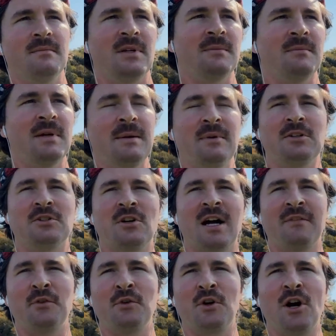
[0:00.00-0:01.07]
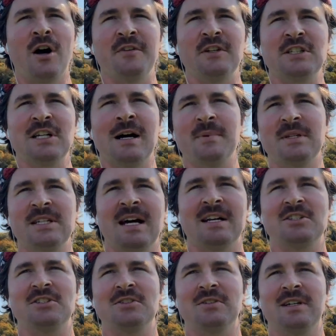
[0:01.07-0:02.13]
a drive-through coffee shop
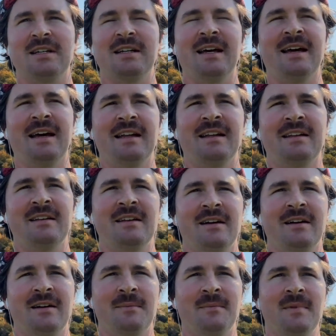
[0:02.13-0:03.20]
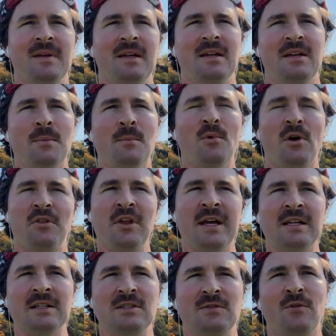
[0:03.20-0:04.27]
attached to it, and more
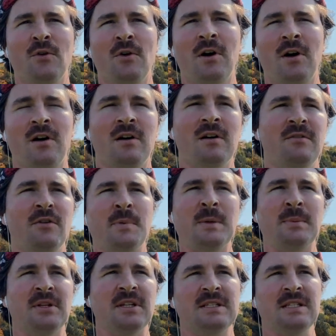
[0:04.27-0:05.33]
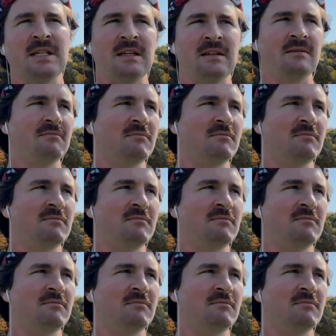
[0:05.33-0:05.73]
things for people to see,